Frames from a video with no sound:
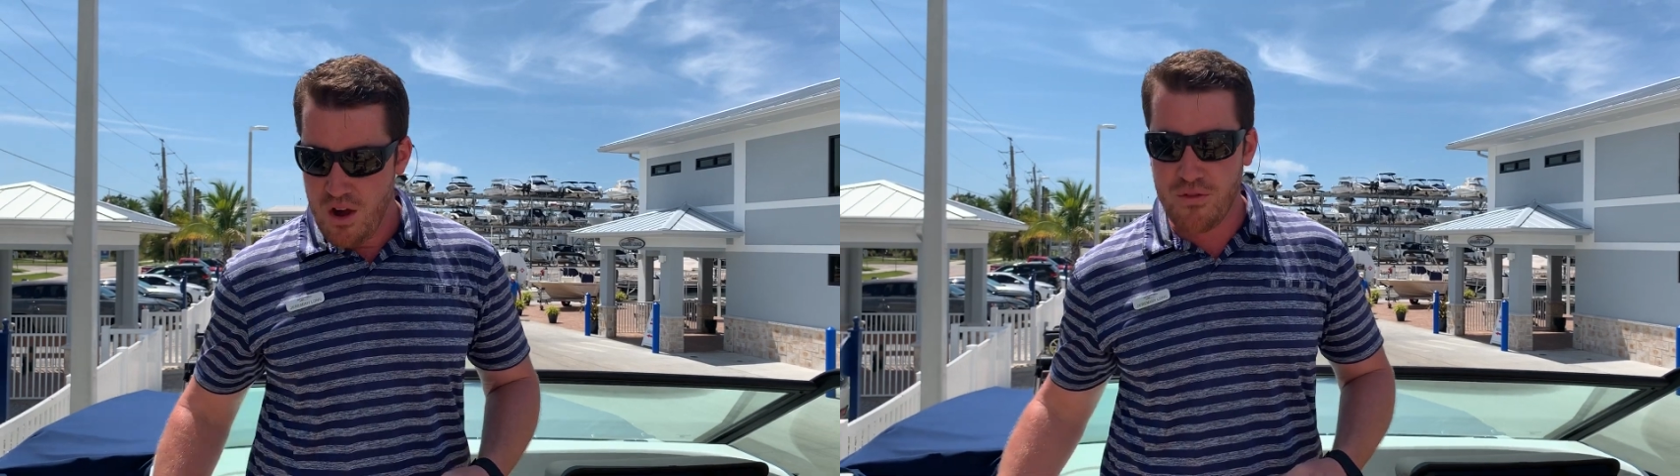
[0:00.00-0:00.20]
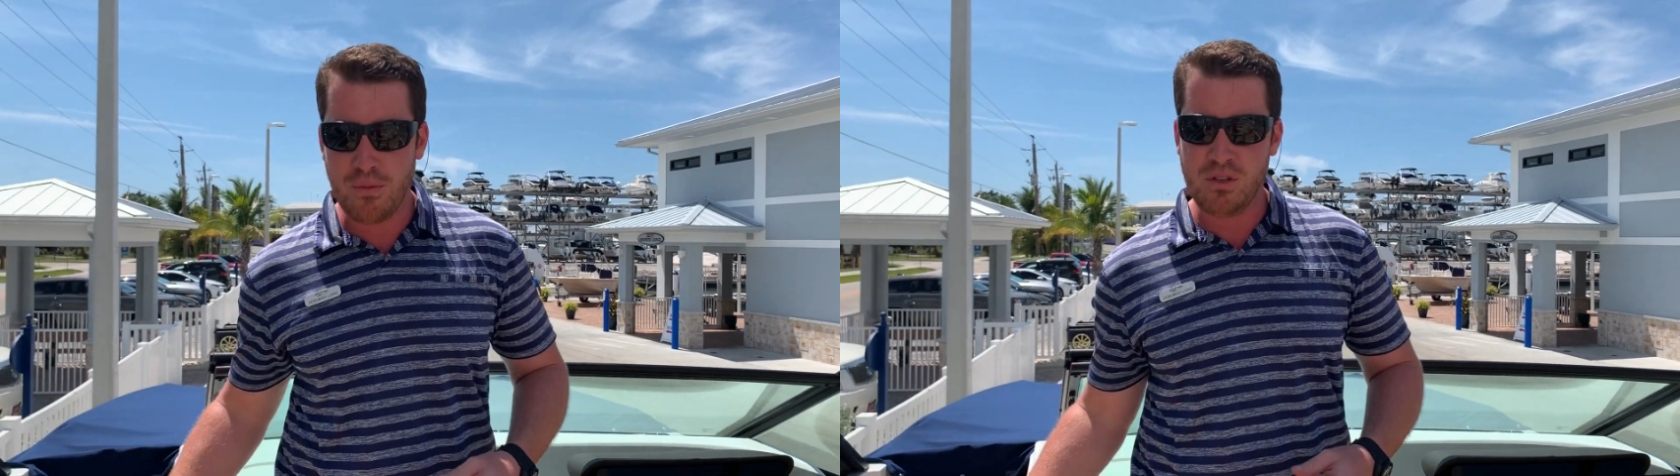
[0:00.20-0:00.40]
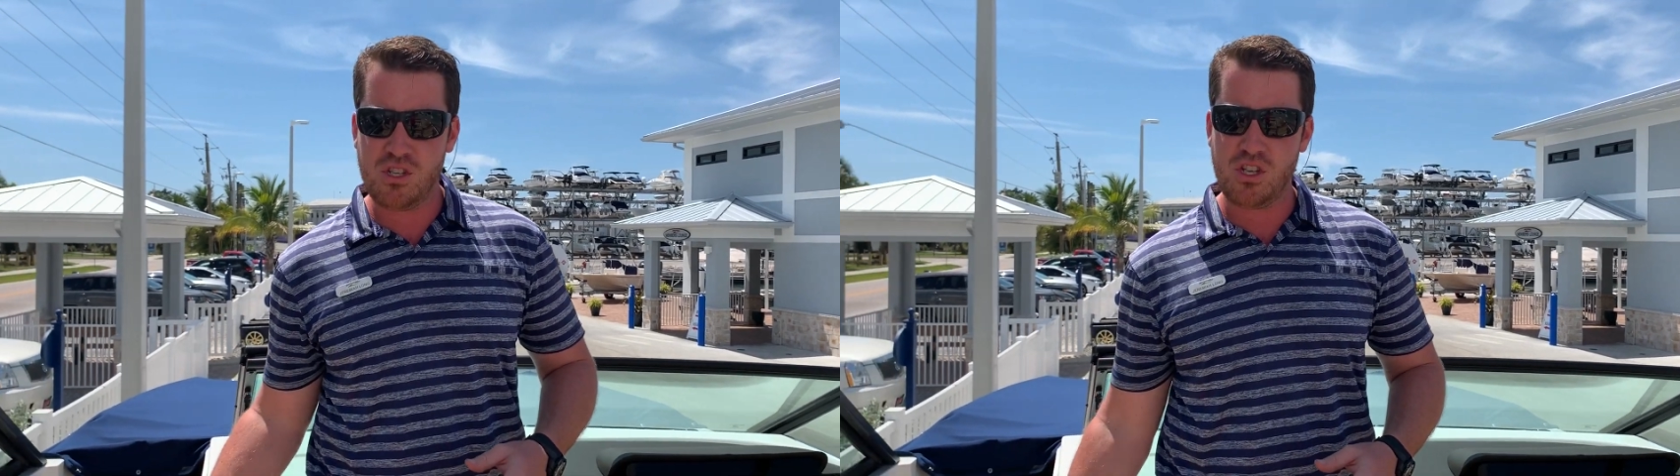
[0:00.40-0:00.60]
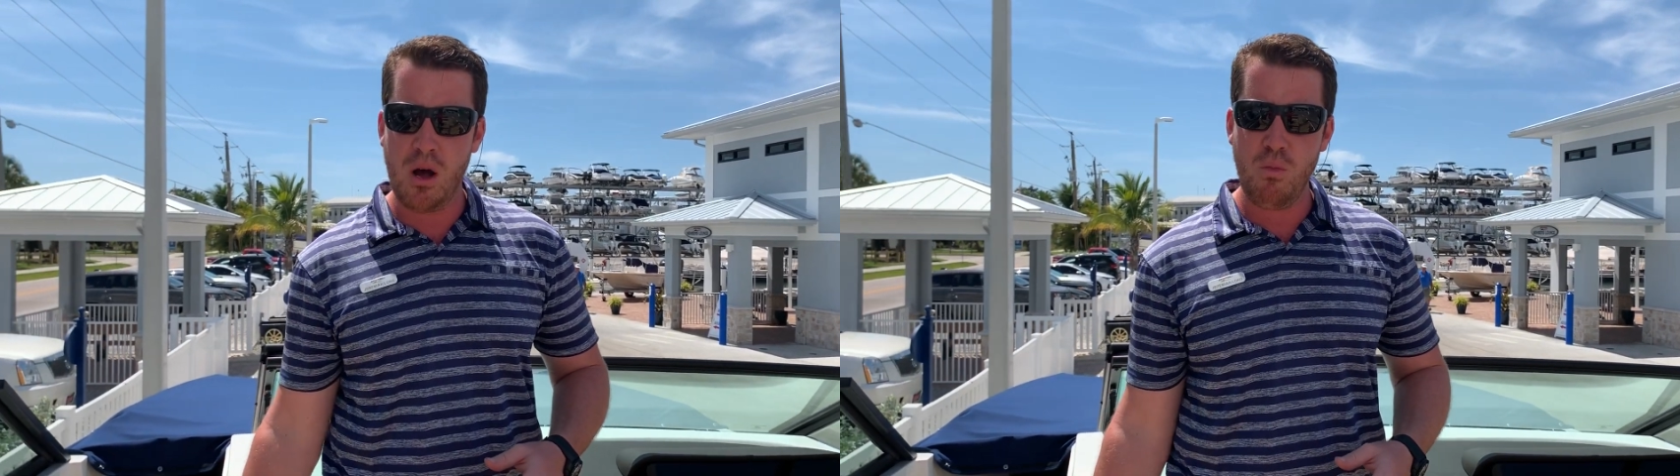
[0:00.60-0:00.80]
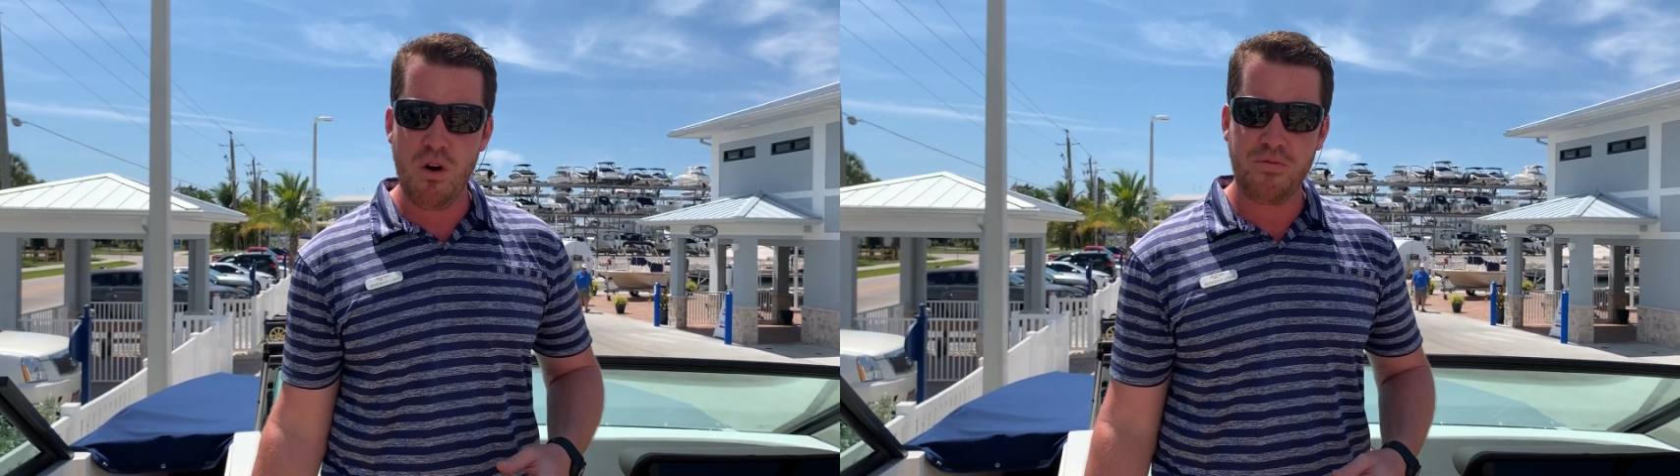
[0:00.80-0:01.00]
From the
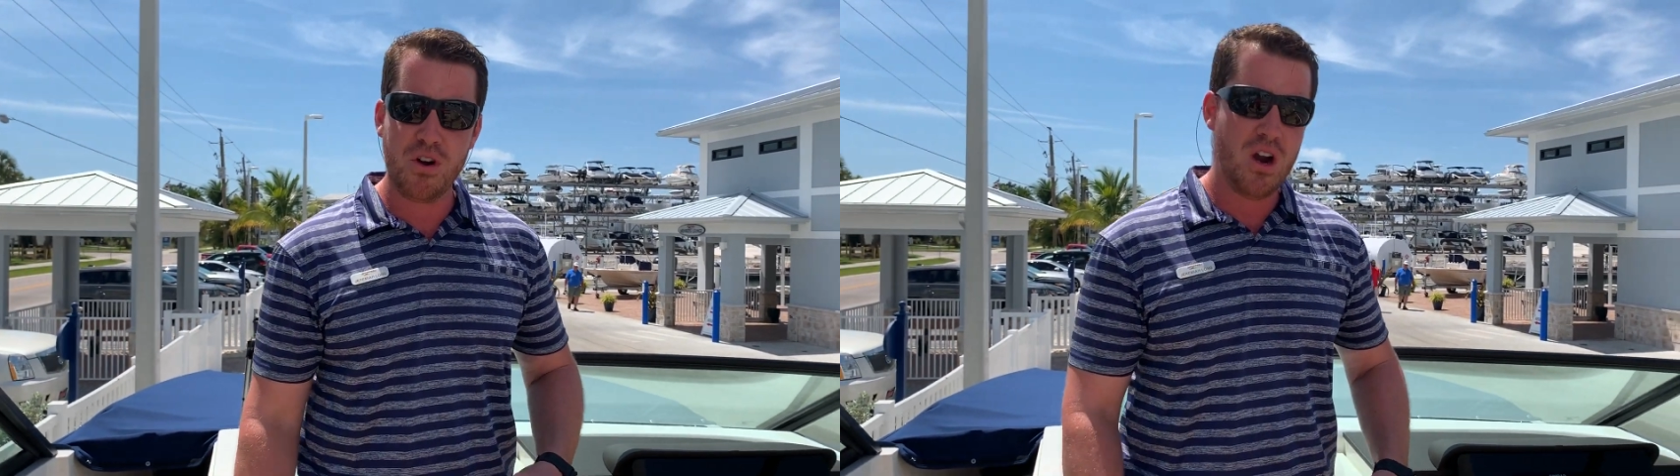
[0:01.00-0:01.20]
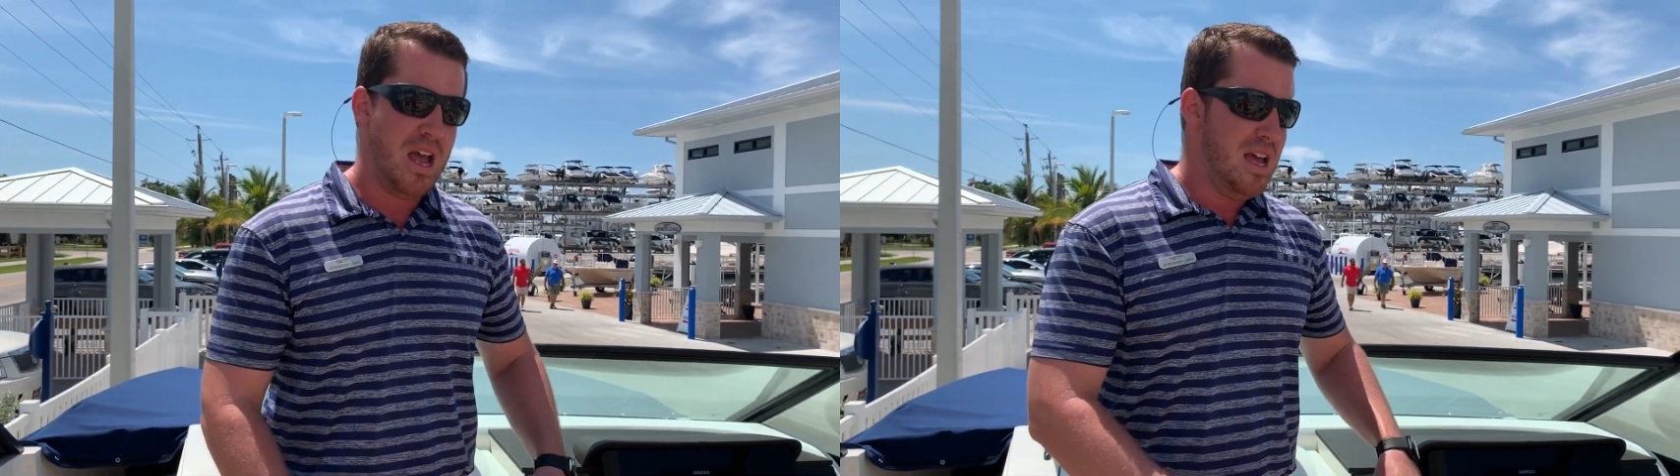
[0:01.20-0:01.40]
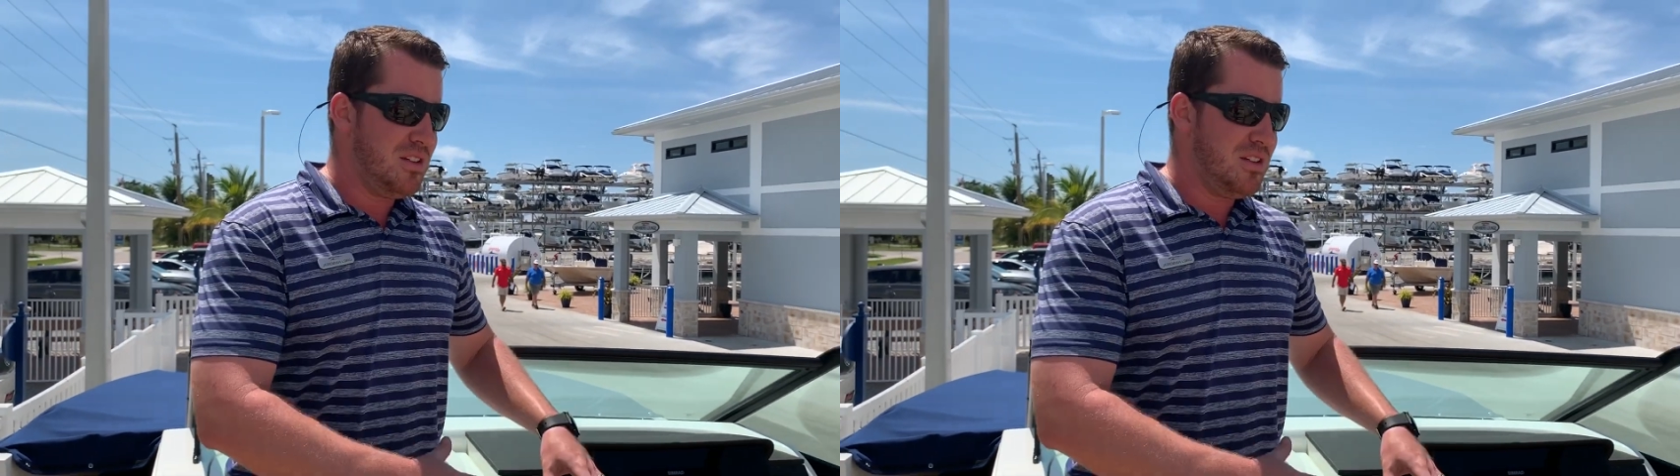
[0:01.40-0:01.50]
subwoofer